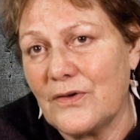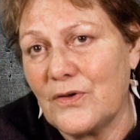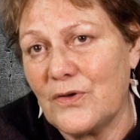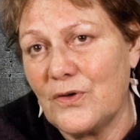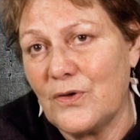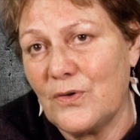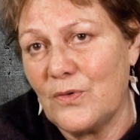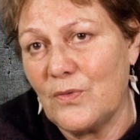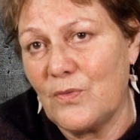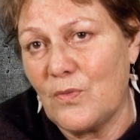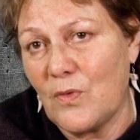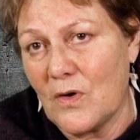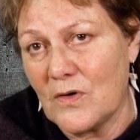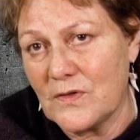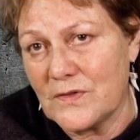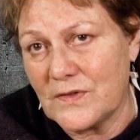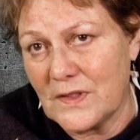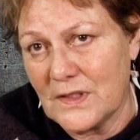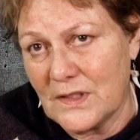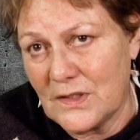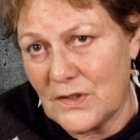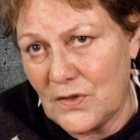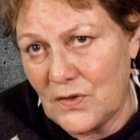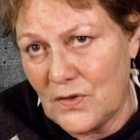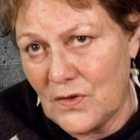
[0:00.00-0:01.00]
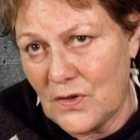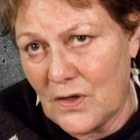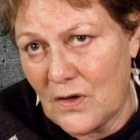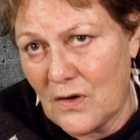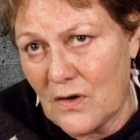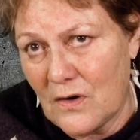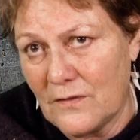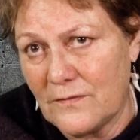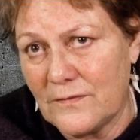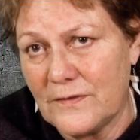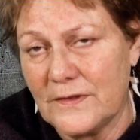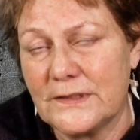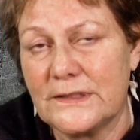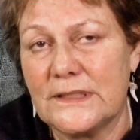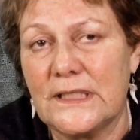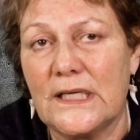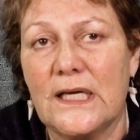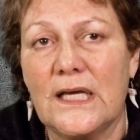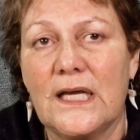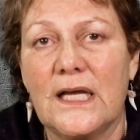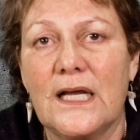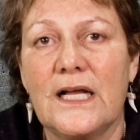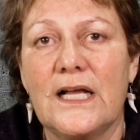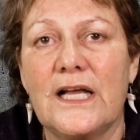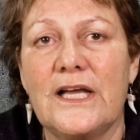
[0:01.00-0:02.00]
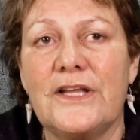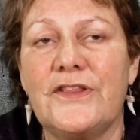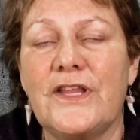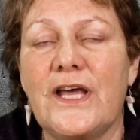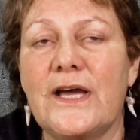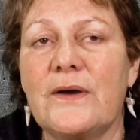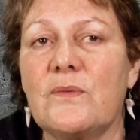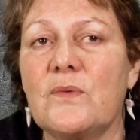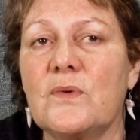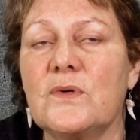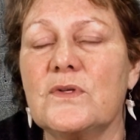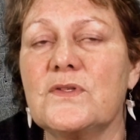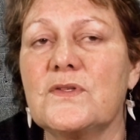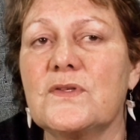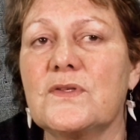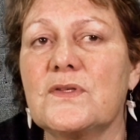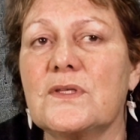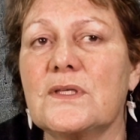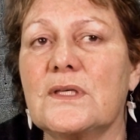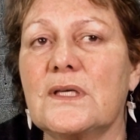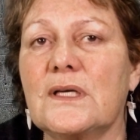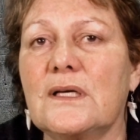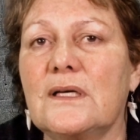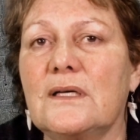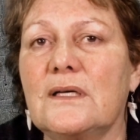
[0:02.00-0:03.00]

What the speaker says: who was in her coffin, and that was